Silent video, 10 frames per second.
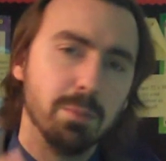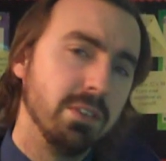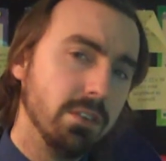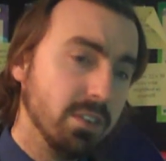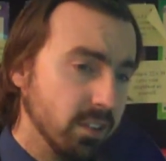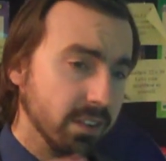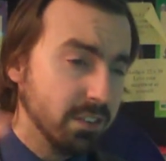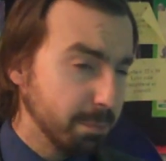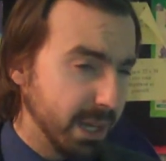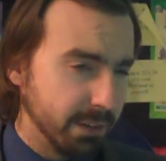produces these
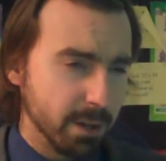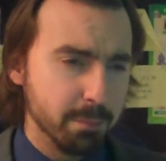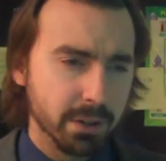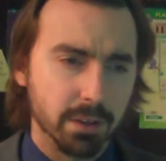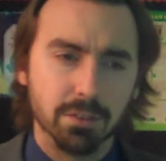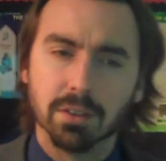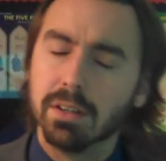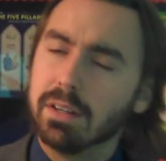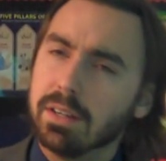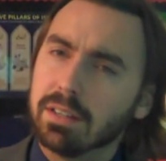spare embryos,
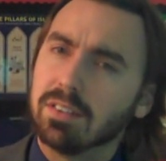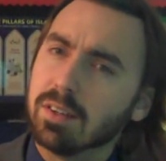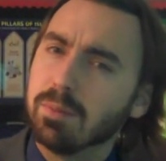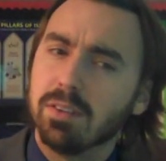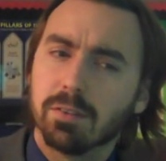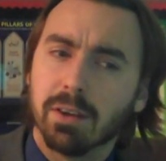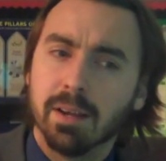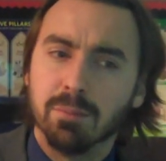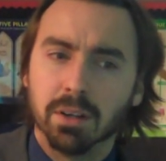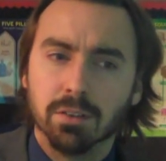because some of these
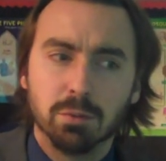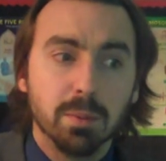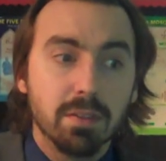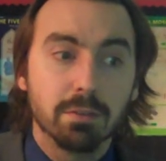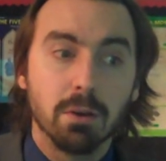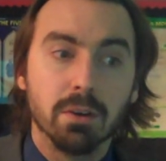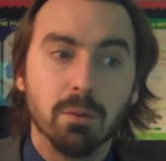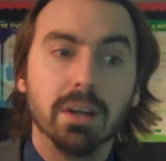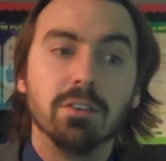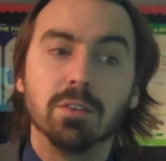embryos will be thrown
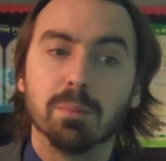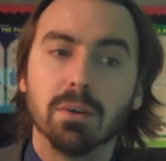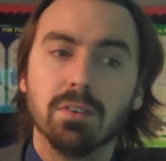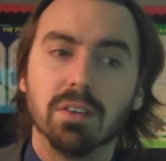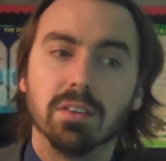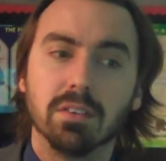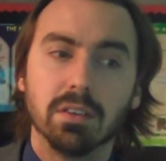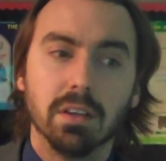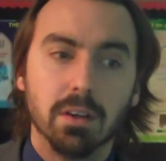away during the process,